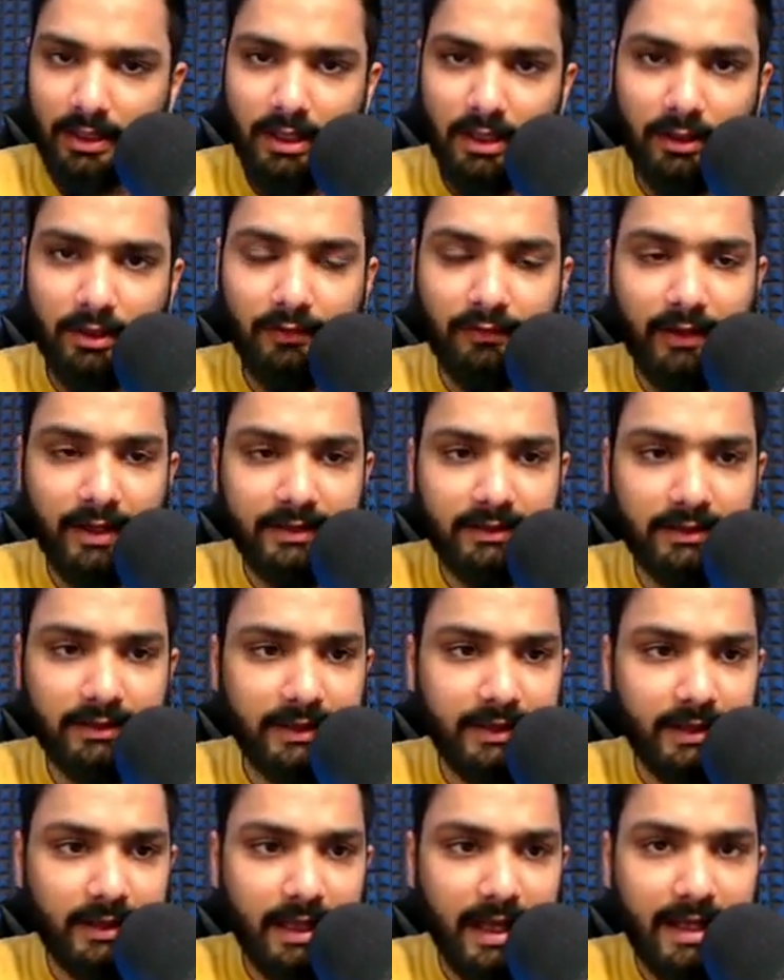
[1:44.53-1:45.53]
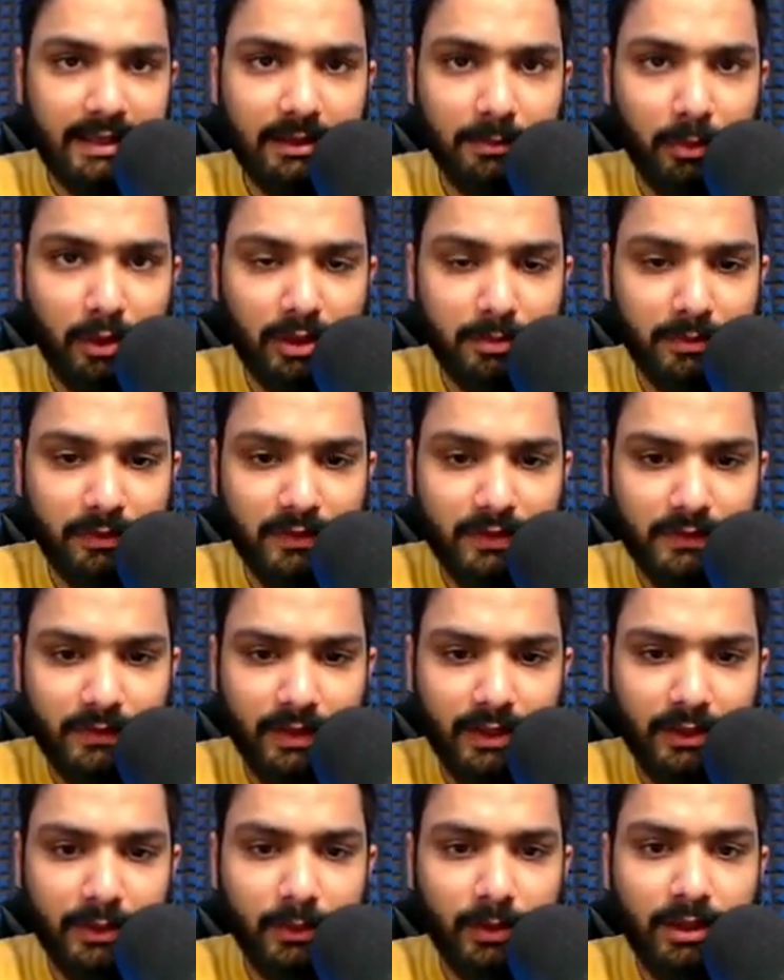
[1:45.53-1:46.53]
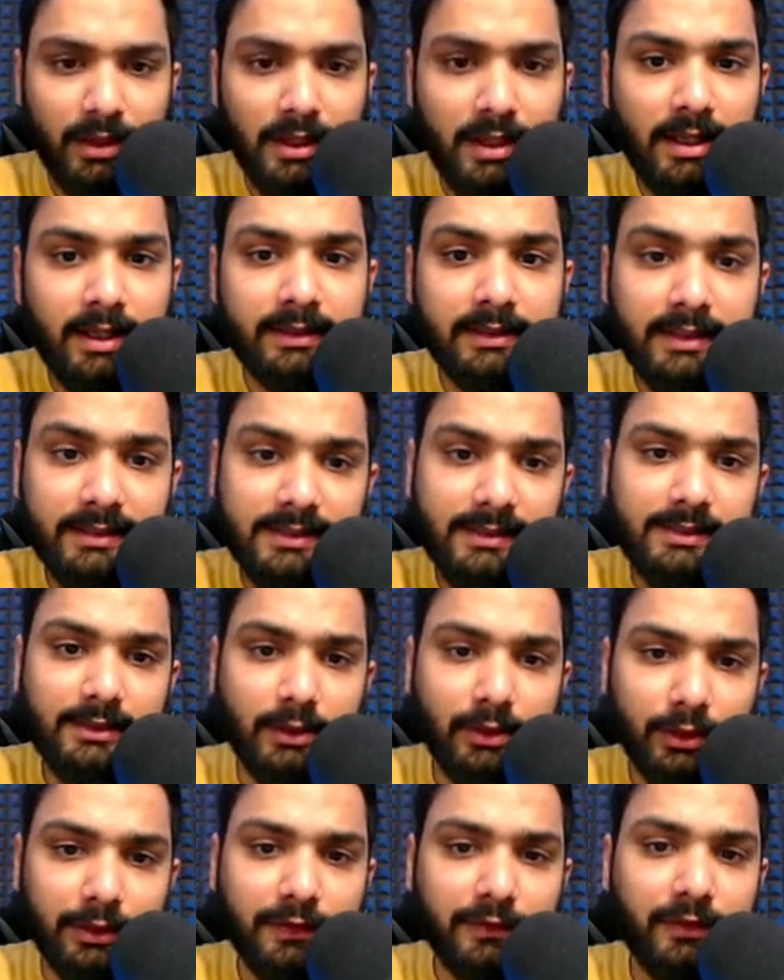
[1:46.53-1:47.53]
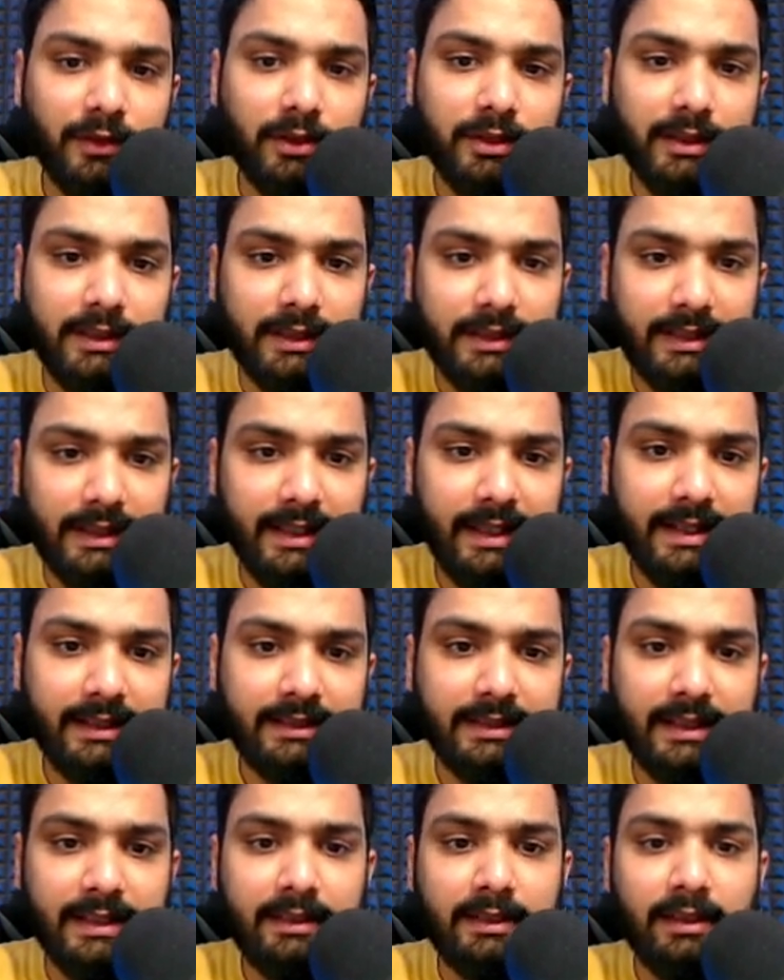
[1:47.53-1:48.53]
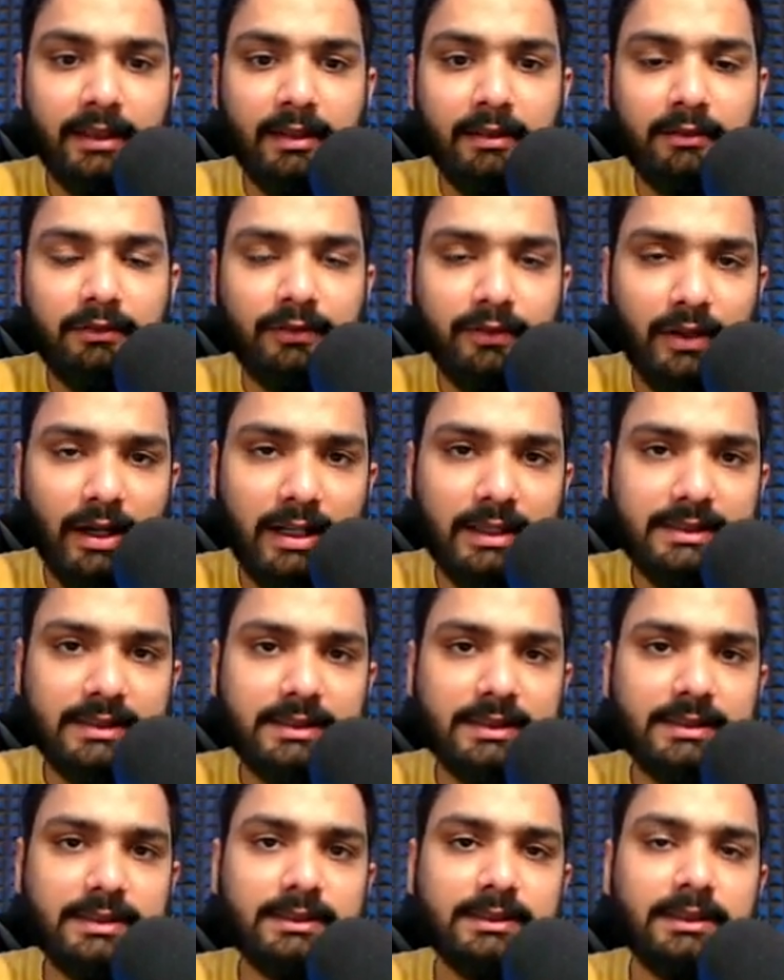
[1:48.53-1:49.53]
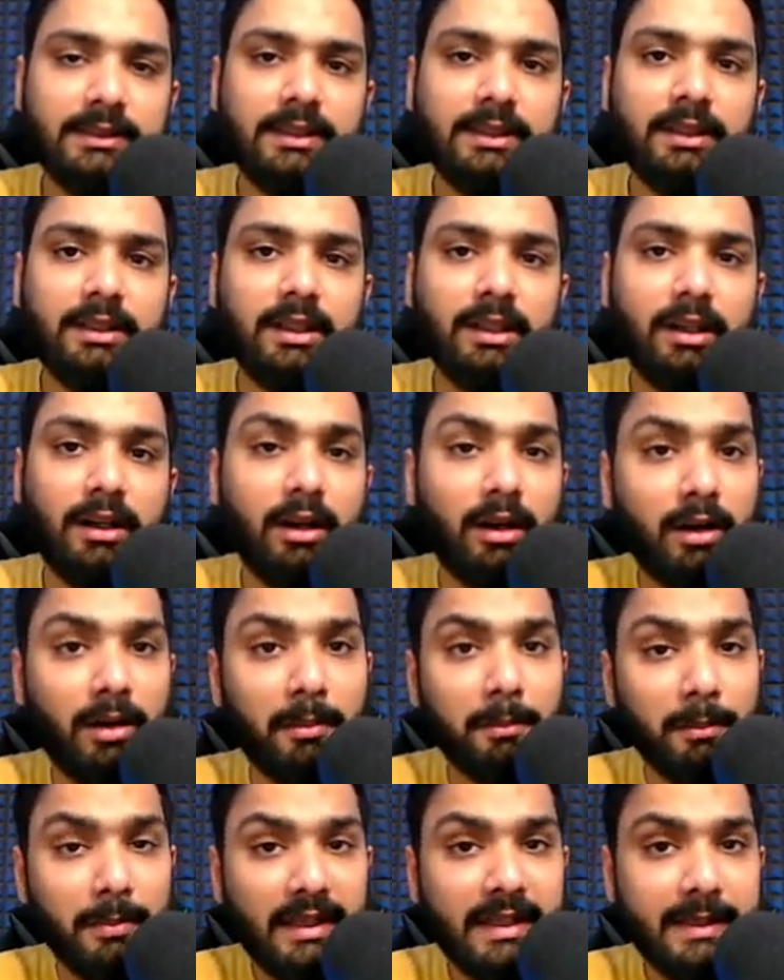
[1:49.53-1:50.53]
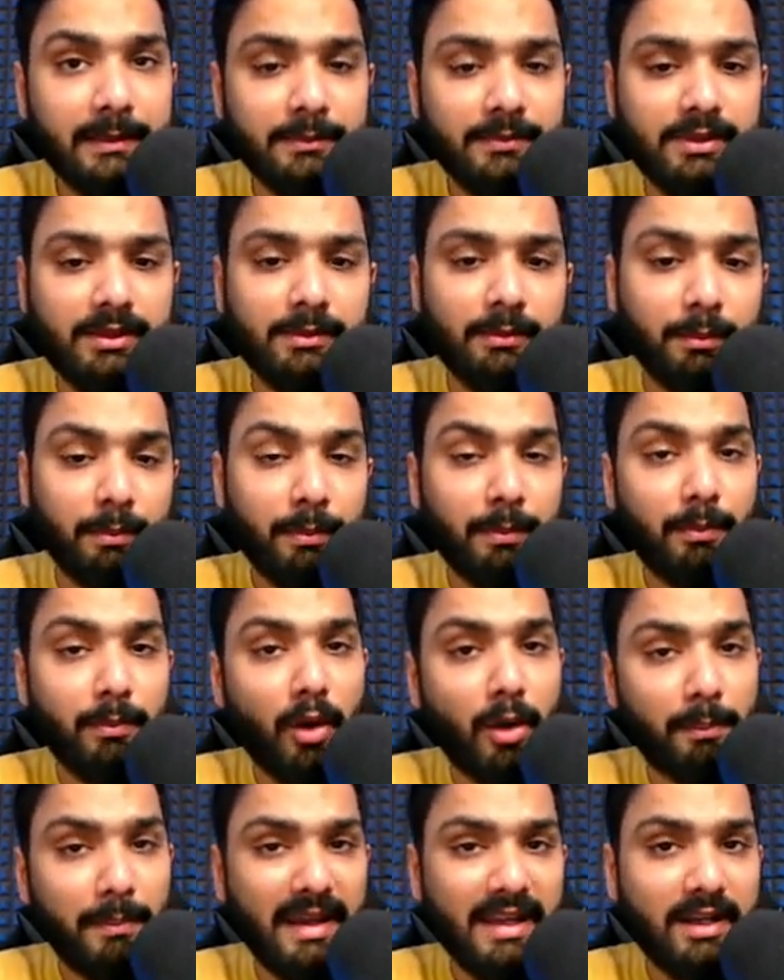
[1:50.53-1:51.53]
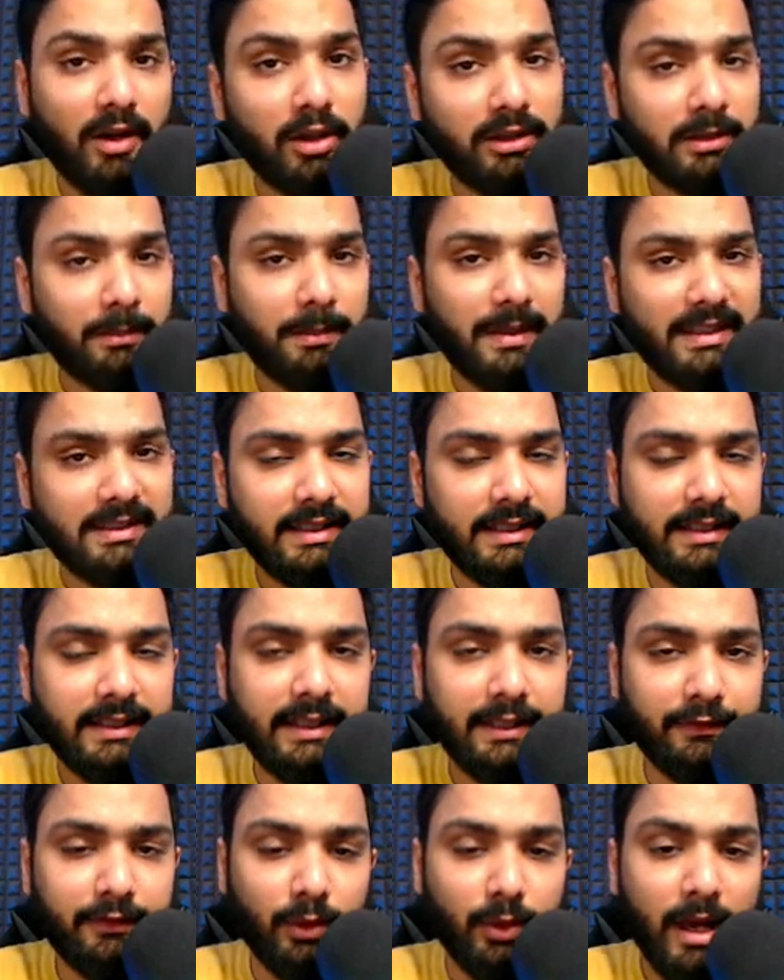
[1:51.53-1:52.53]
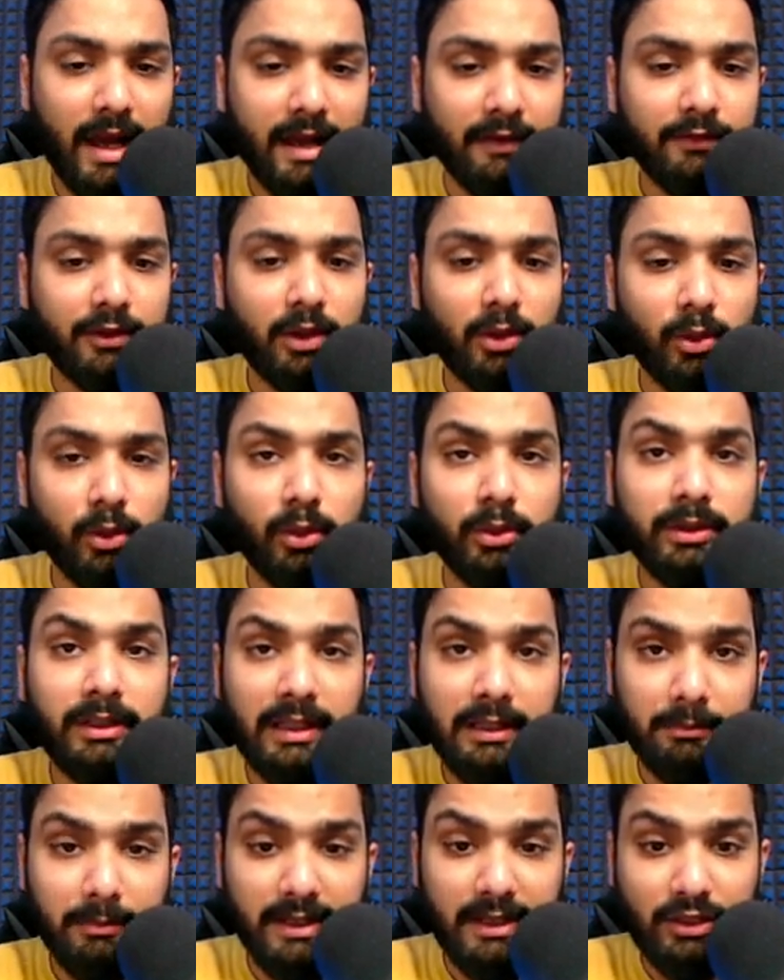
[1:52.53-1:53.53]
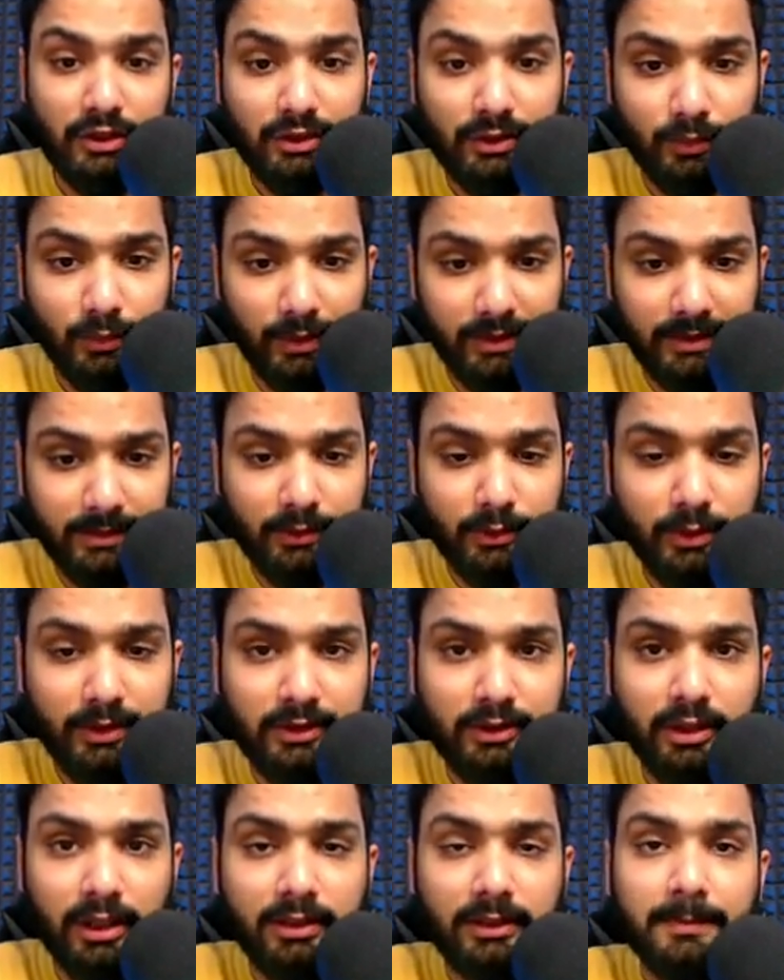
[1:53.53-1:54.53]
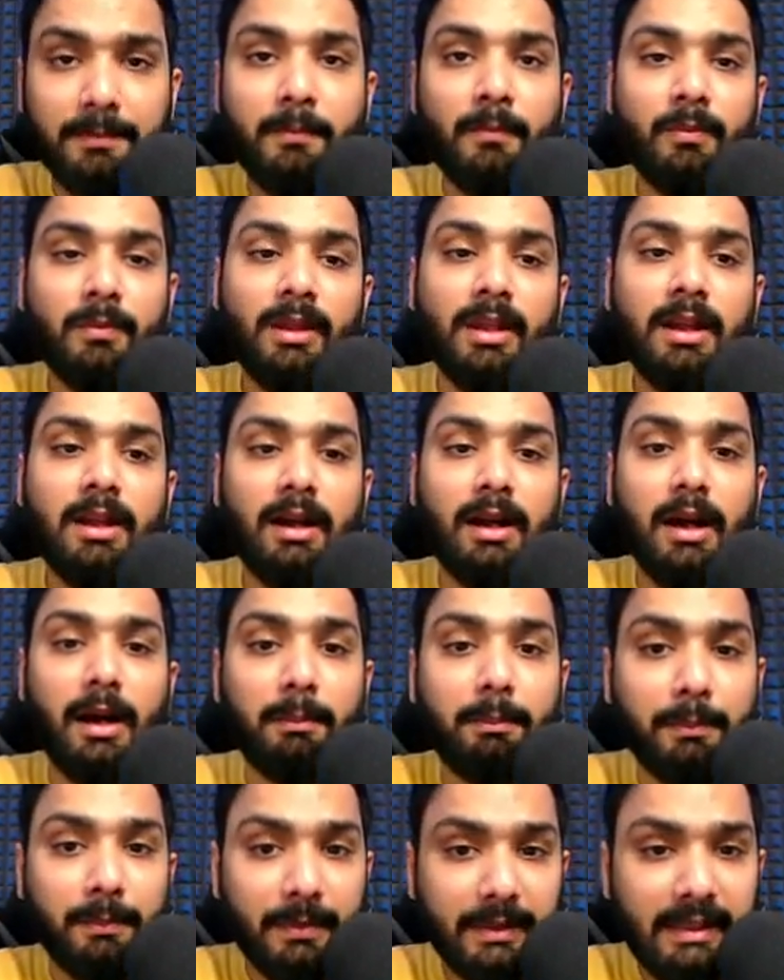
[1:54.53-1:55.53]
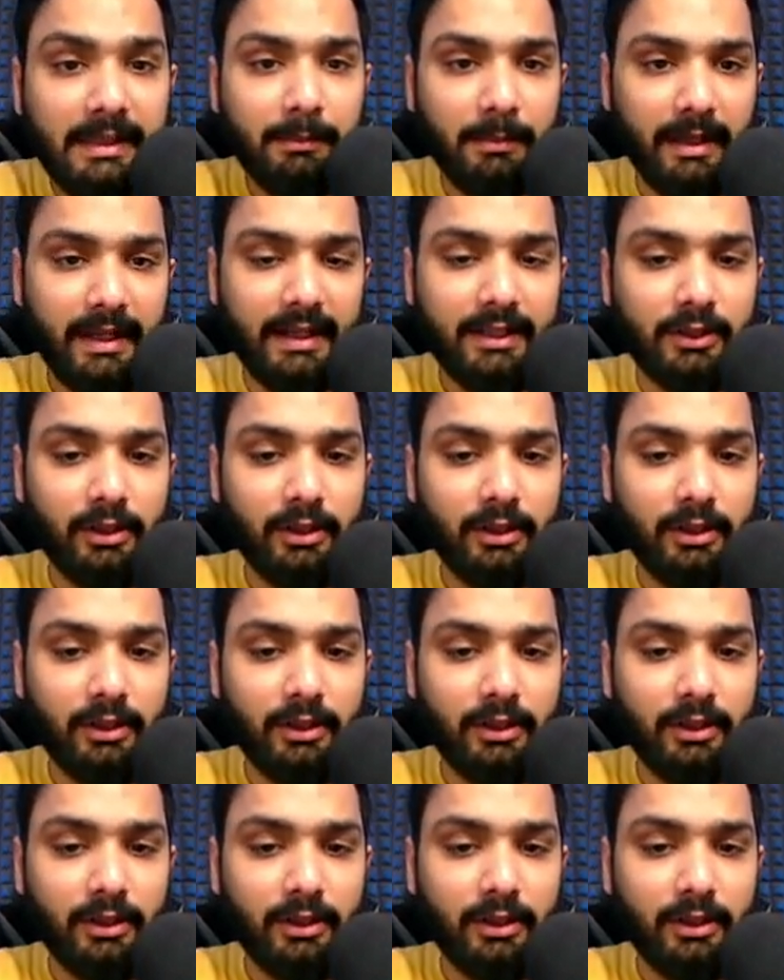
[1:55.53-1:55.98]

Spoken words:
You'll find the link at the bottom of this video. This is good for creating fast memes on the basically if you have your own images with it. So it's not pre-made.